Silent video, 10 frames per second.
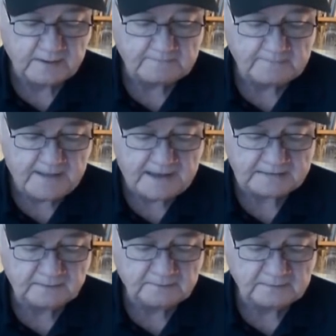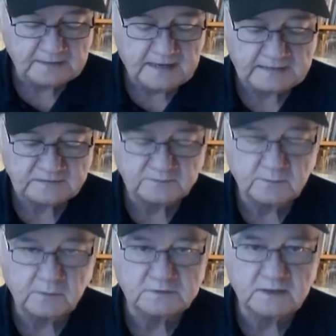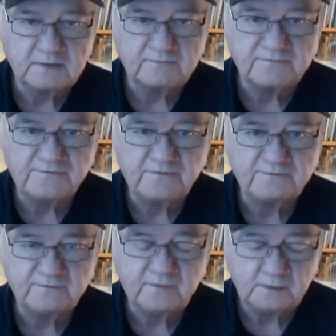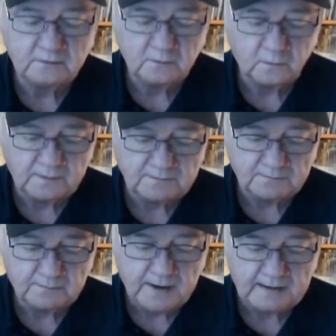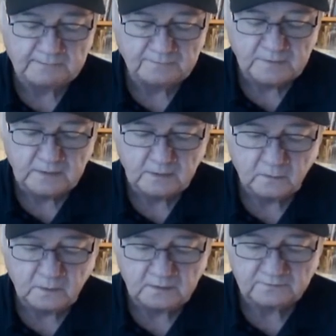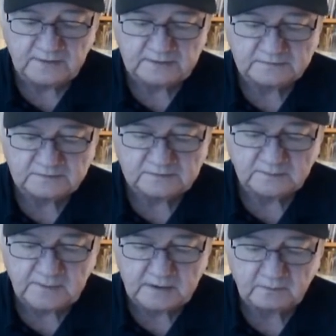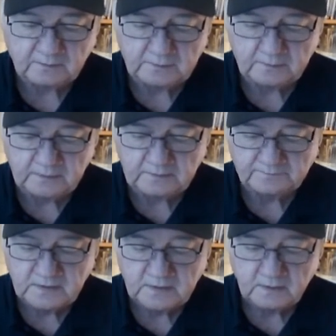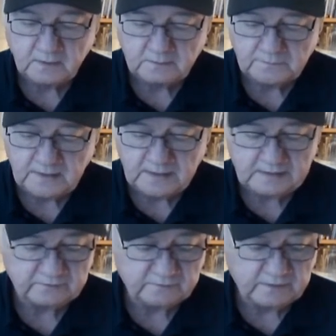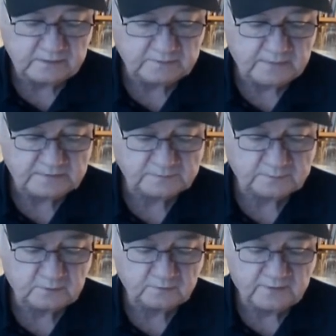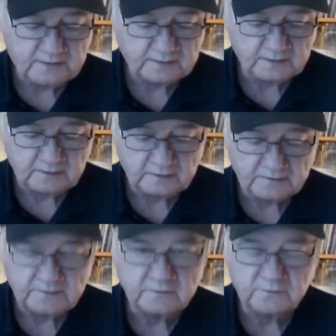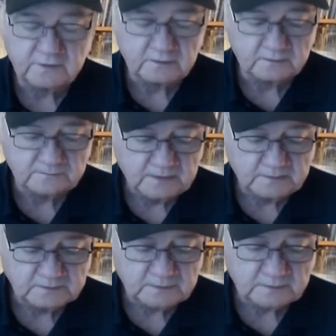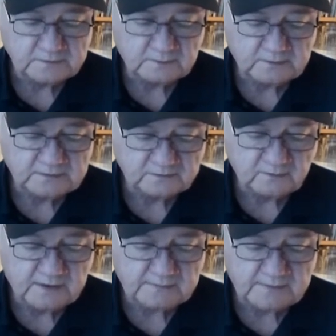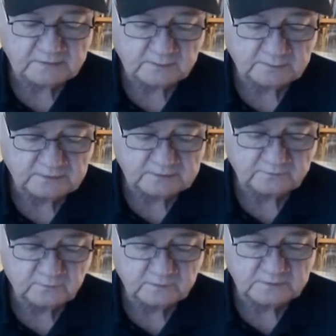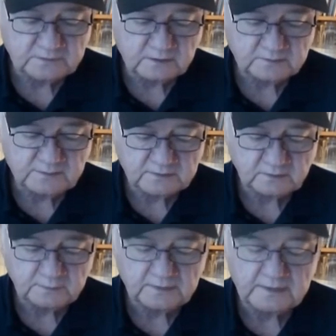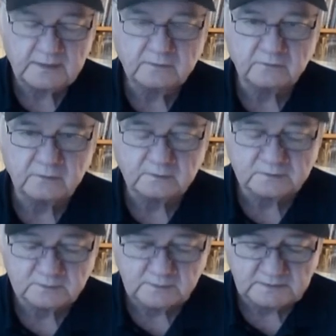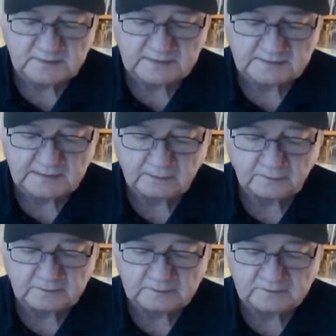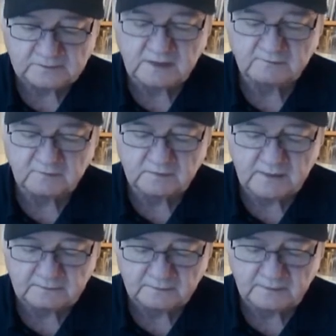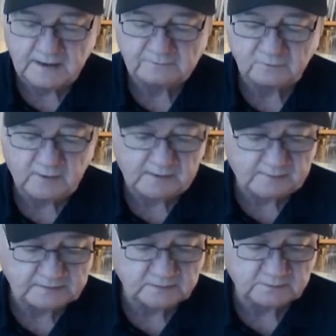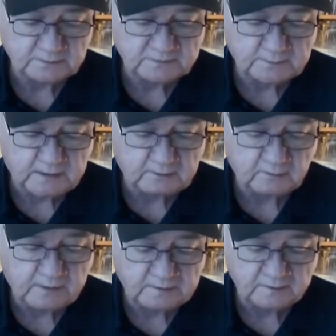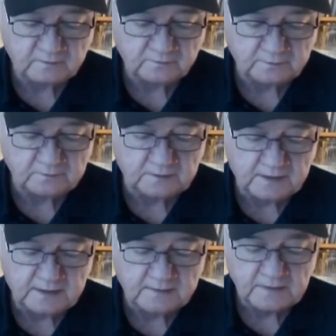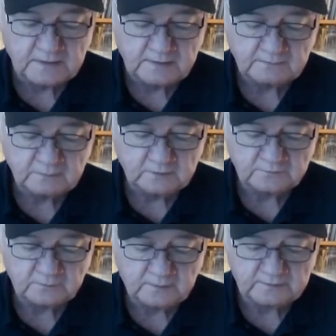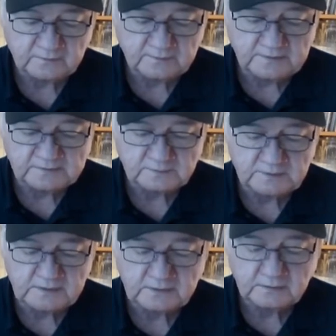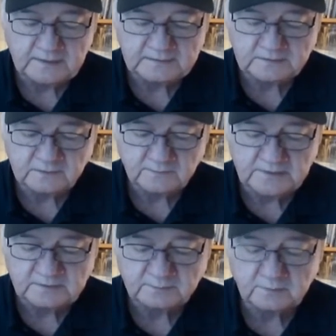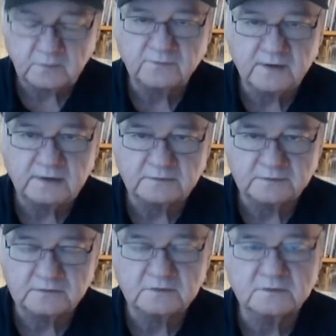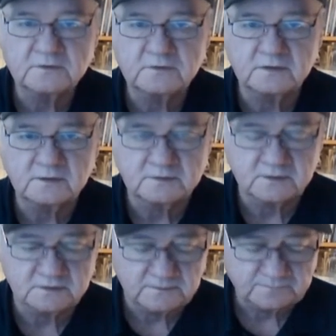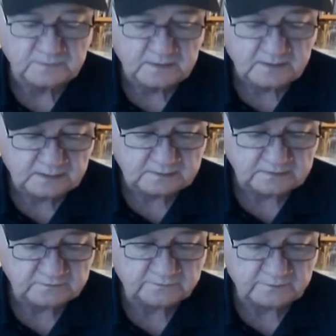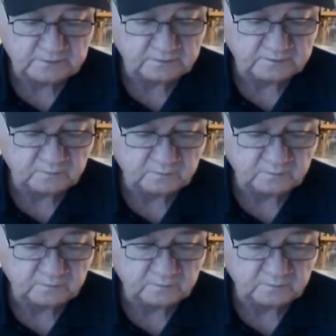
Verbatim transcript: Magnum Cosmos, a 15 to 1 bomb, qualifies as a power pony and is the pace profile leader in this field. It's also a Trackmaster Plus four star special play entry, which means that not only does have the top Trackmaster Plus power rating this field today, but also has the best speed, class, and pace profiles statistics in this field as